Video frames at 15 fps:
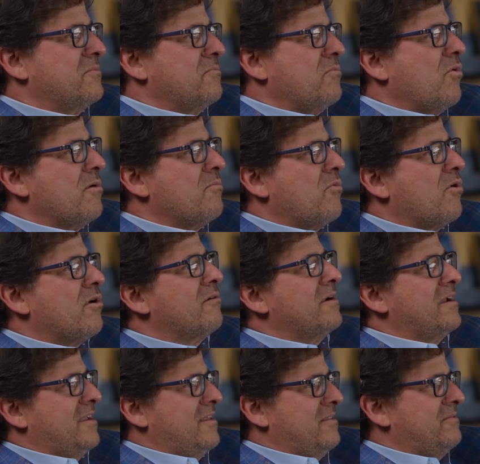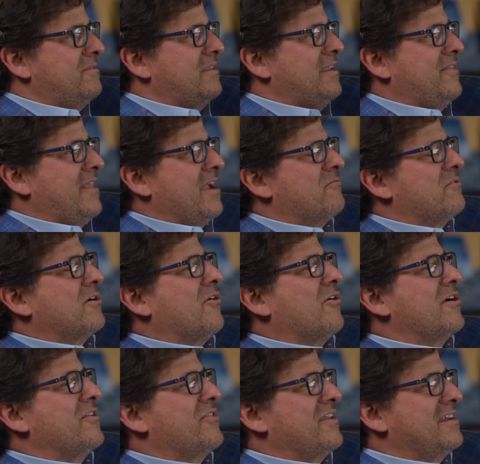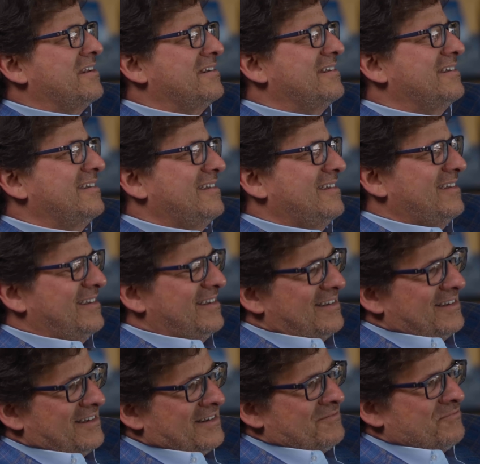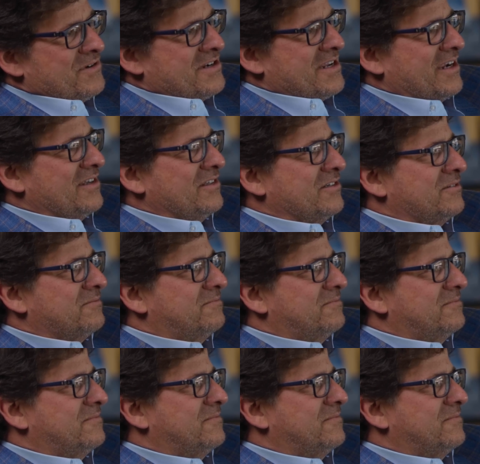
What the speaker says: more in that regard than a particular